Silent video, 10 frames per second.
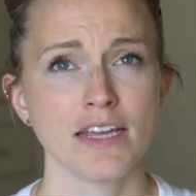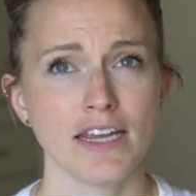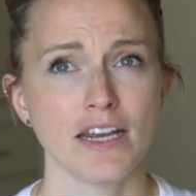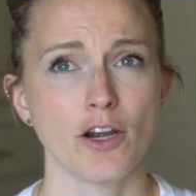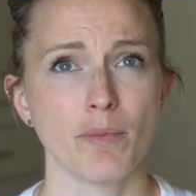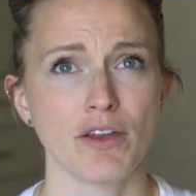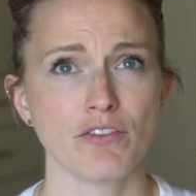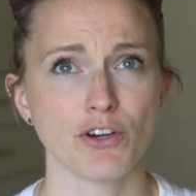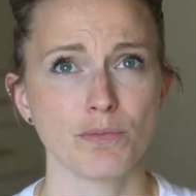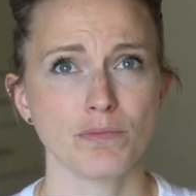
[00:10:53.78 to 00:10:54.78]
in our
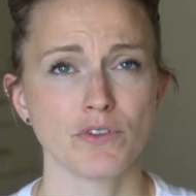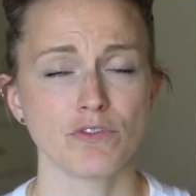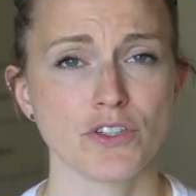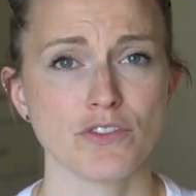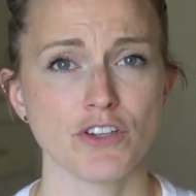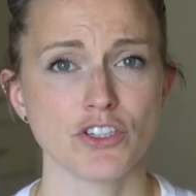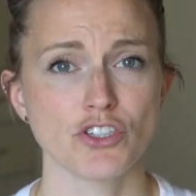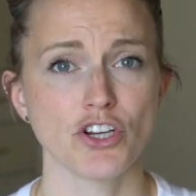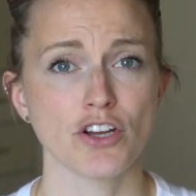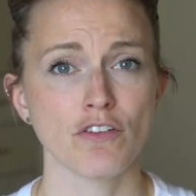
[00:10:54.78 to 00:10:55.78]
bedroom. First of all, it
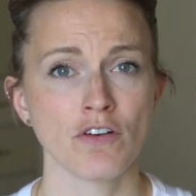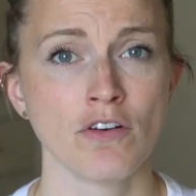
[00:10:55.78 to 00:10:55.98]
took